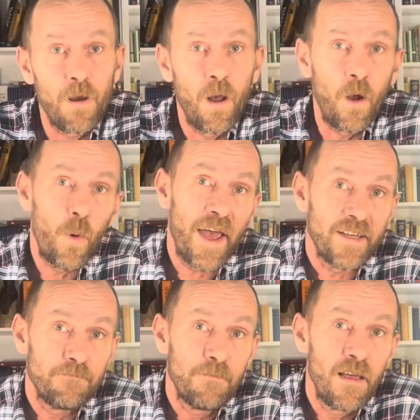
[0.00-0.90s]
All right,
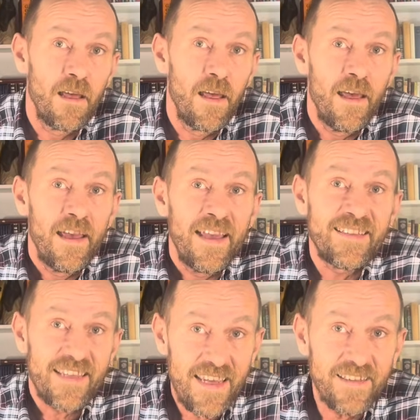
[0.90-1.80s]
it's
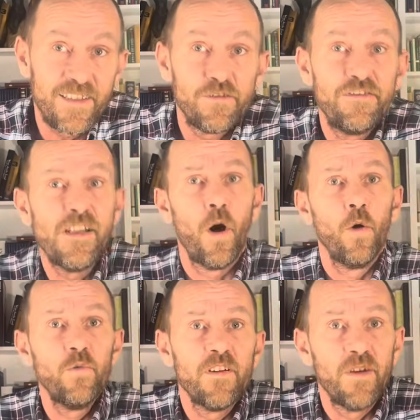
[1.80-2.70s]
easy to feel
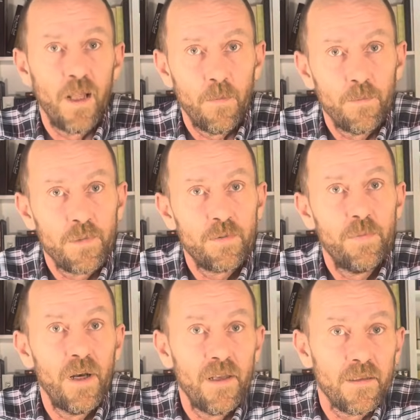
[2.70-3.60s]
overwhelmed
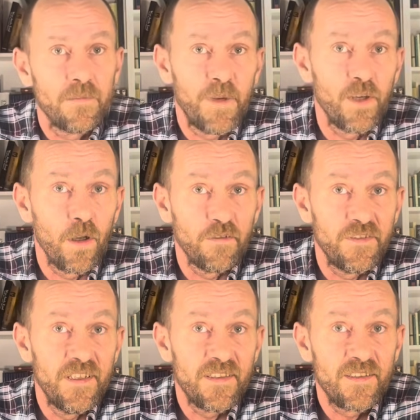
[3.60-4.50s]
but, by all of
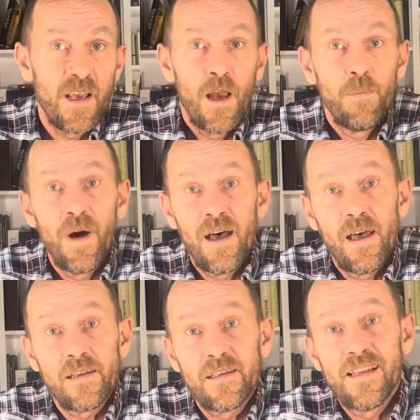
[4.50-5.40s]
this,
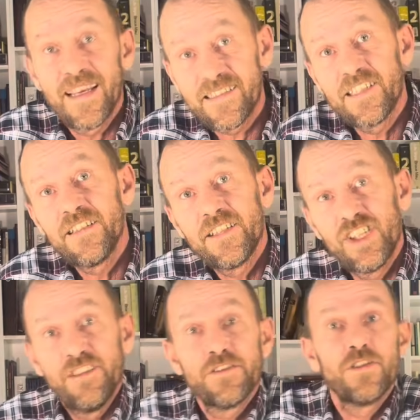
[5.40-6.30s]
but let's just
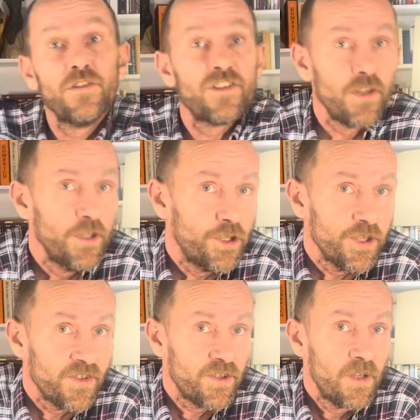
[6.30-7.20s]
shift to the
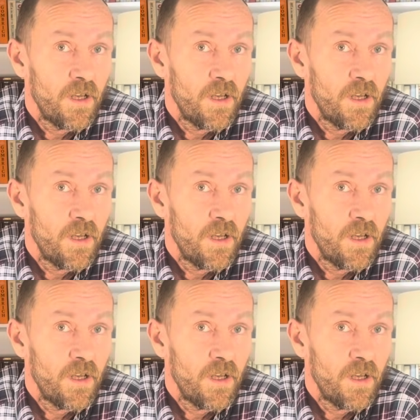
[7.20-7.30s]
solutions.